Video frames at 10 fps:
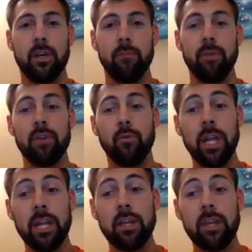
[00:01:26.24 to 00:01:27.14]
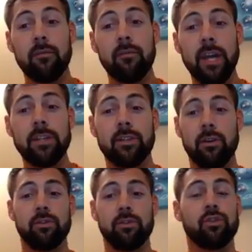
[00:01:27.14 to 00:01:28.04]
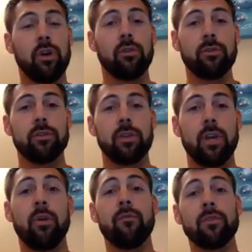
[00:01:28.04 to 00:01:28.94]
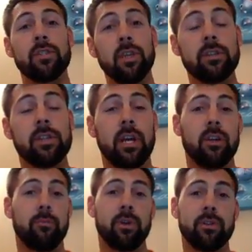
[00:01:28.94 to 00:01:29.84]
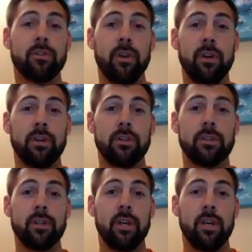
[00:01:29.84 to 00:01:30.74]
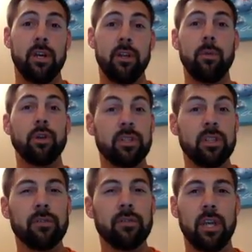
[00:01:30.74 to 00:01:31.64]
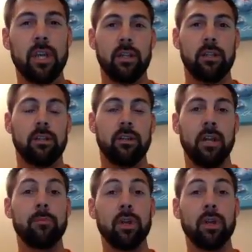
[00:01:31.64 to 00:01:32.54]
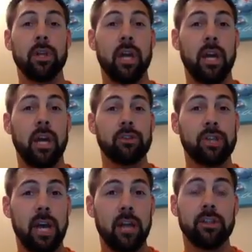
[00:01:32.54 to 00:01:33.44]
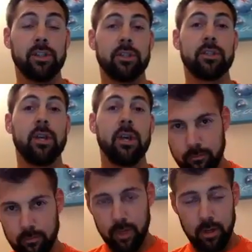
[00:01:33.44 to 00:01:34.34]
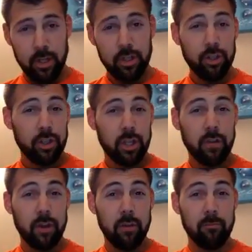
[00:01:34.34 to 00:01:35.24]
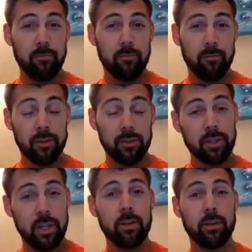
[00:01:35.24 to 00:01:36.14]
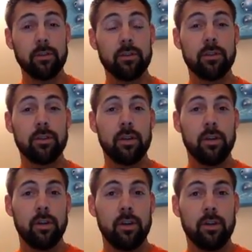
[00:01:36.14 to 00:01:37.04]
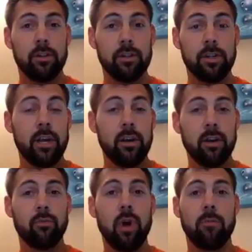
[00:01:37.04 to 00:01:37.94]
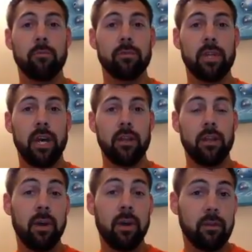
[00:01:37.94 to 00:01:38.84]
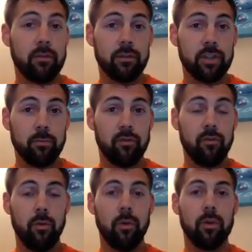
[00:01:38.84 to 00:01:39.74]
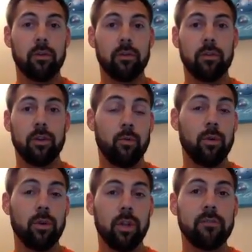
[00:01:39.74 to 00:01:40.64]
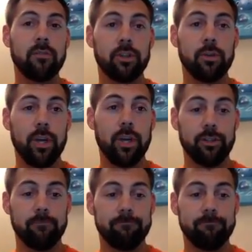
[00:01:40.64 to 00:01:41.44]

But if we let them face those struggles and we facilitate their perseverance, they build a tough skin, an ability to handle challenges. This should give them the skills to take on problems that they may have never seen before in a real life situation.